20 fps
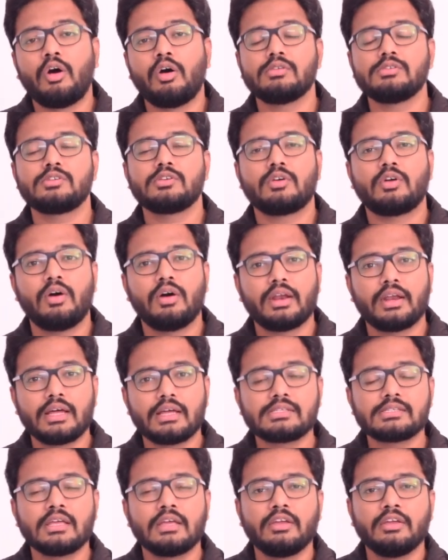also called
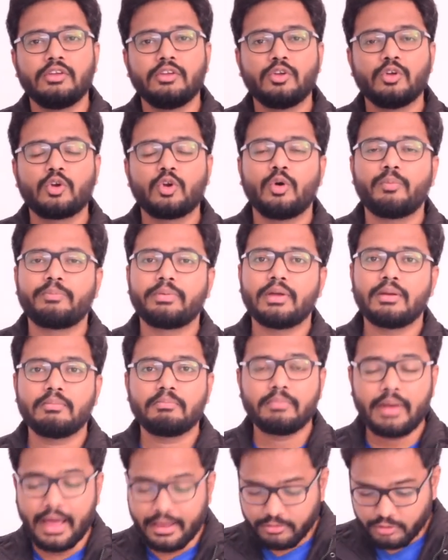as
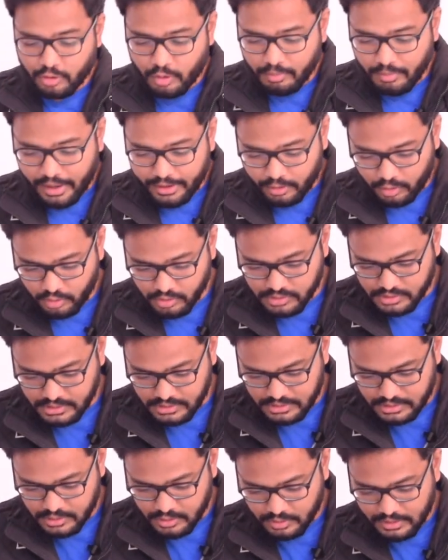European
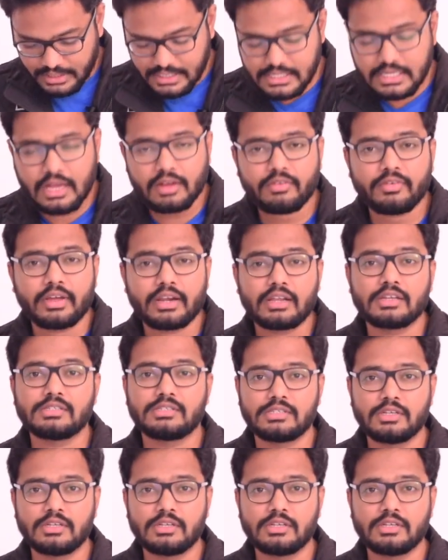blastomycosis. So these are various